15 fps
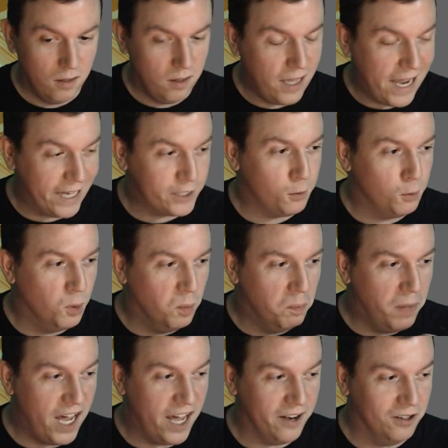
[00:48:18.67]
actual
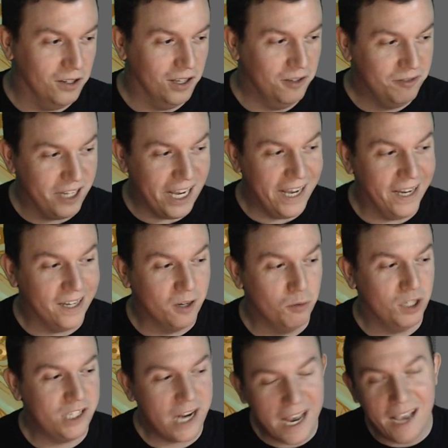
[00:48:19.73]
bottle of ink,
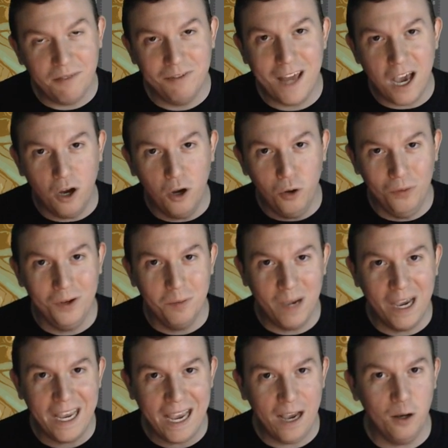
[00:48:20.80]
which I have not owned in
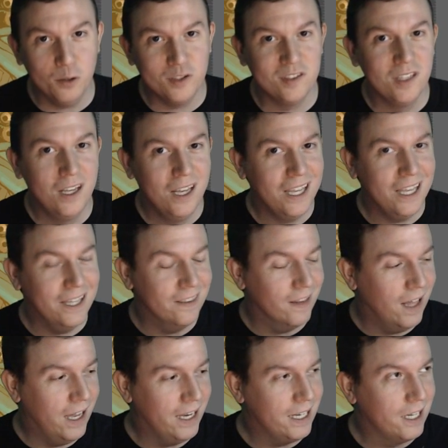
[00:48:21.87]
my house in
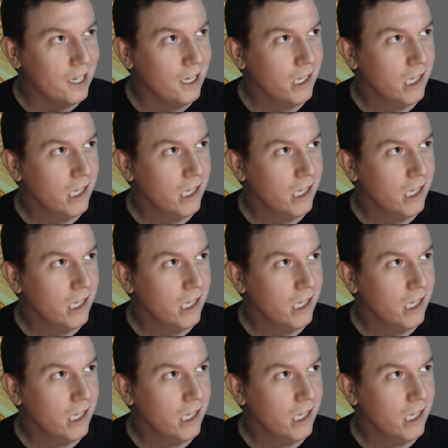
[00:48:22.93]
like